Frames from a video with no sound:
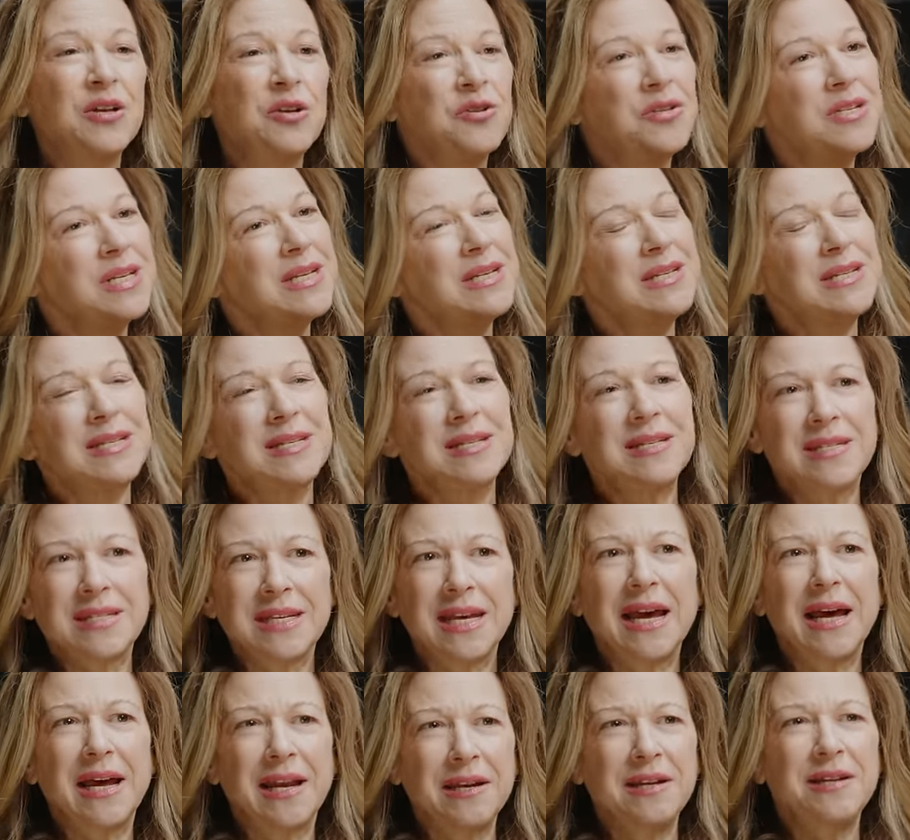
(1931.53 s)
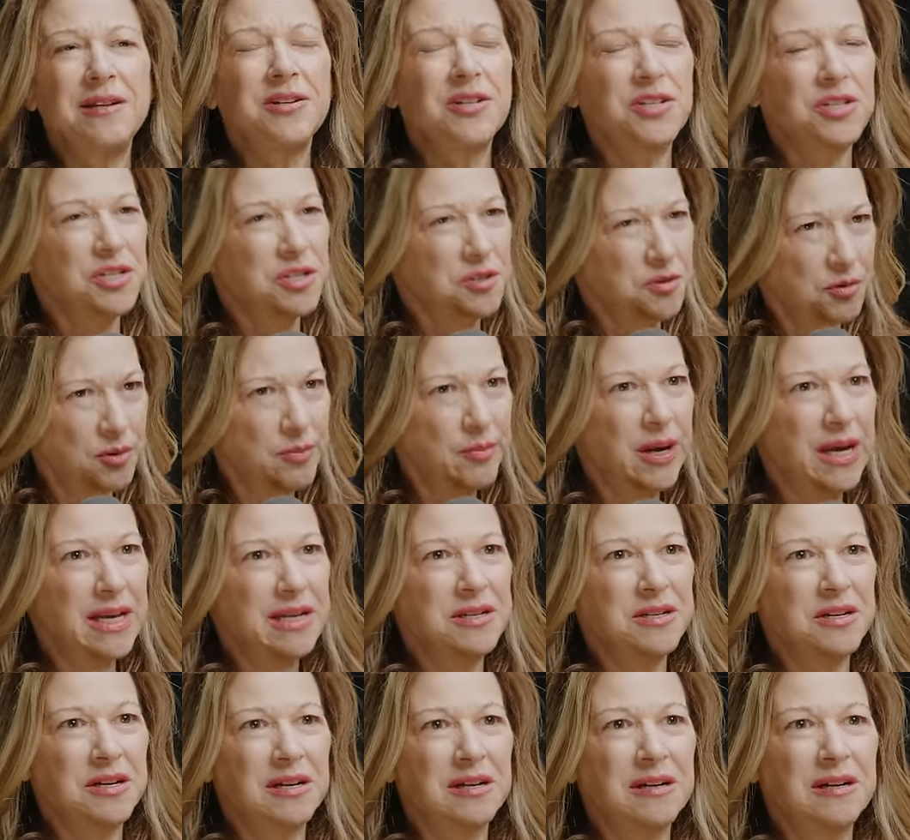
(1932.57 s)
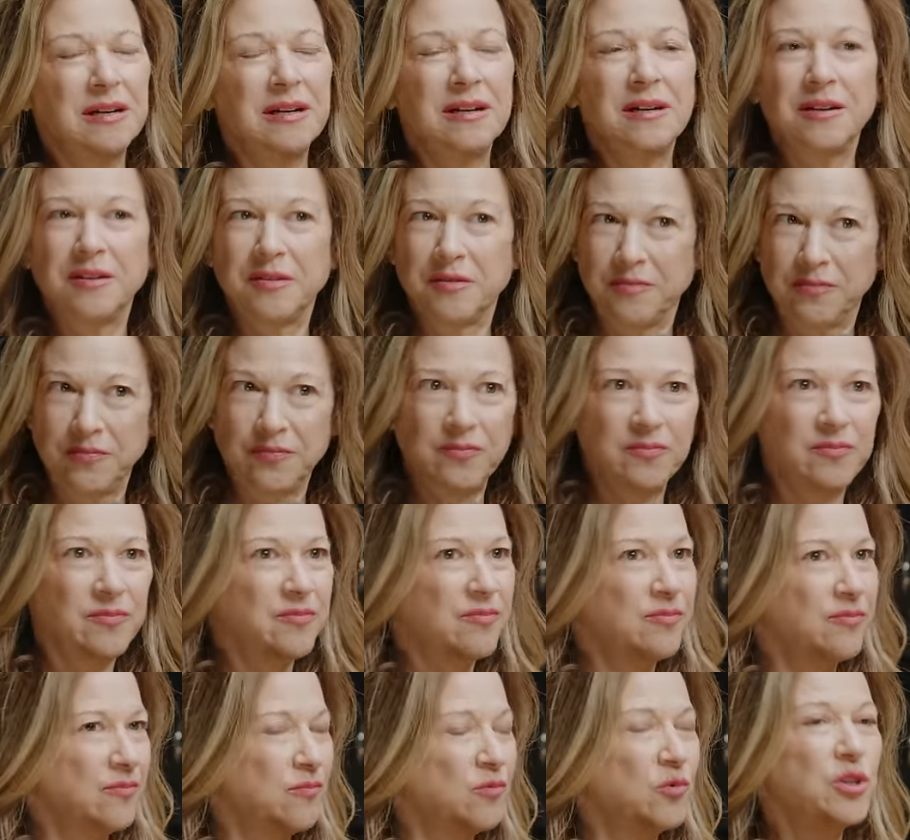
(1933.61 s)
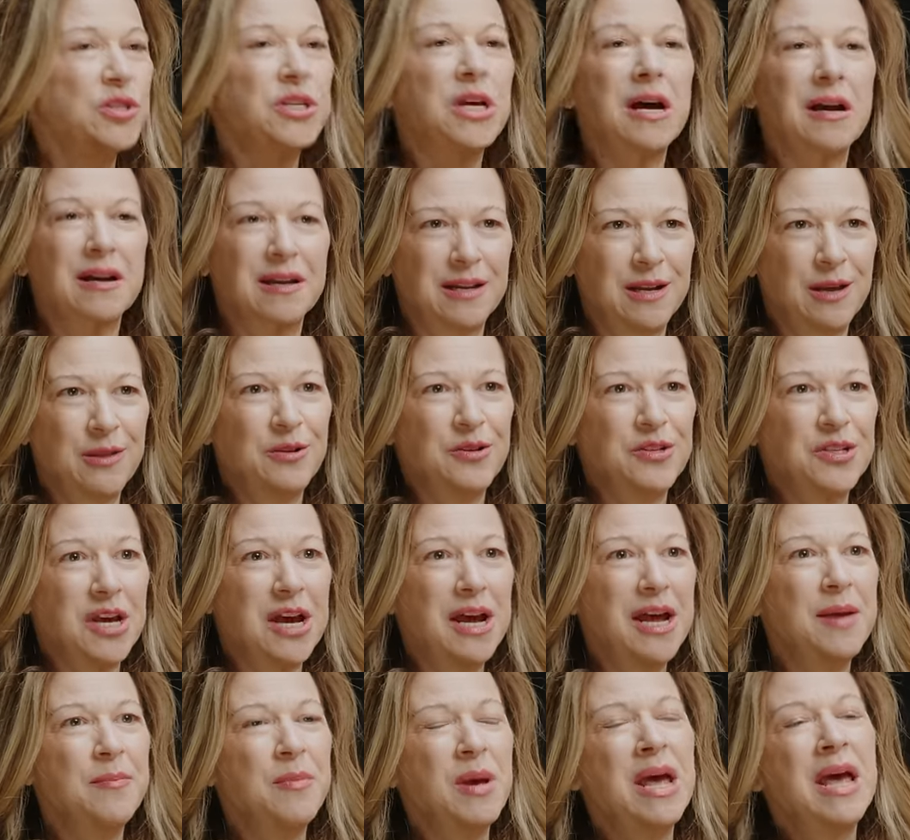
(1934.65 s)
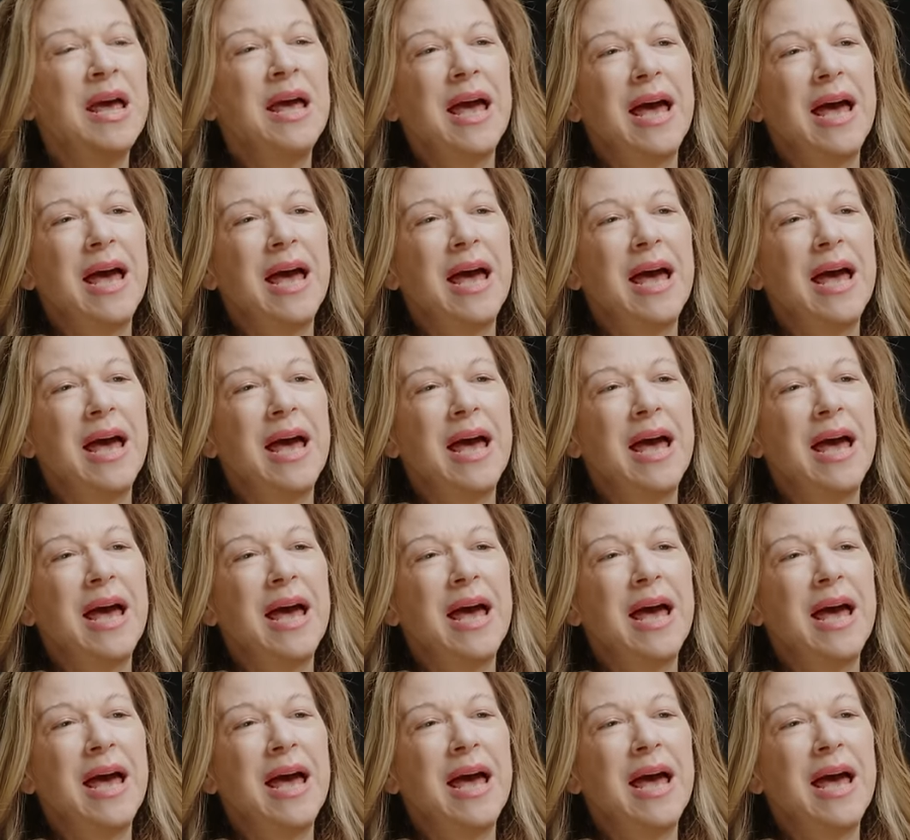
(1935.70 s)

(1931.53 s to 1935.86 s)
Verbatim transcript: you say, Dad, just reminder, we'll talk another time.